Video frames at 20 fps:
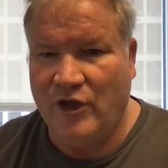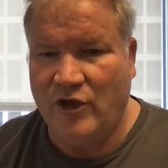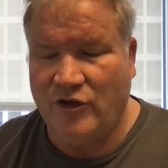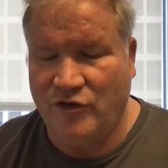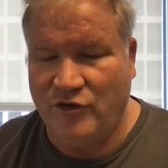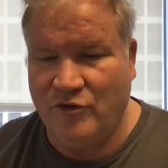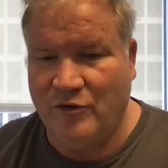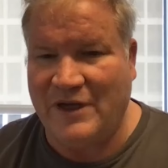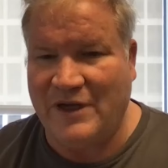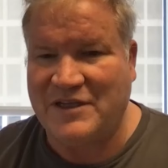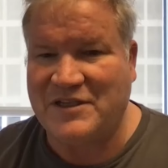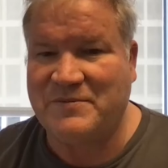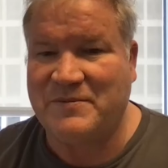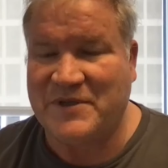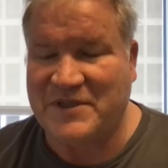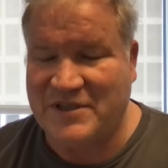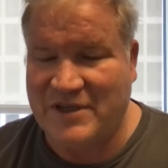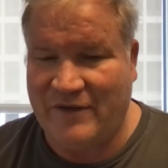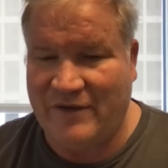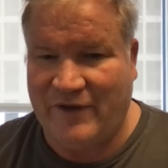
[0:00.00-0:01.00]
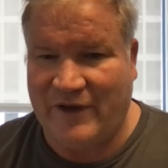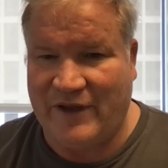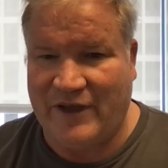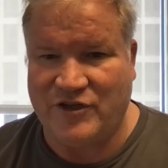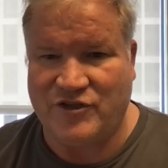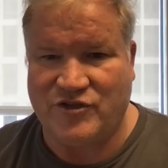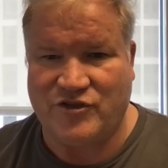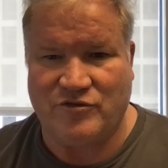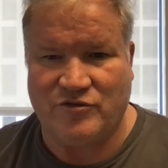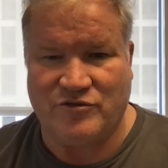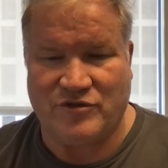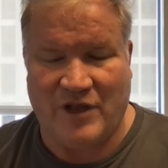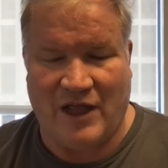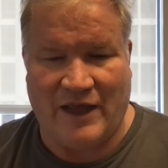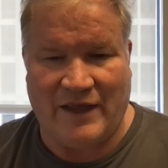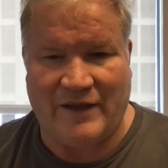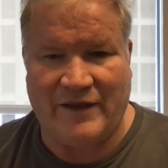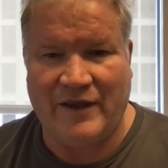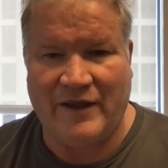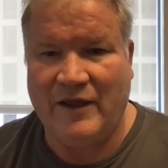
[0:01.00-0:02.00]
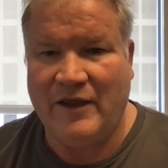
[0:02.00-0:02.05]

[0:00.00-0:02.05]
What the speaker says: U.S. specific issues like,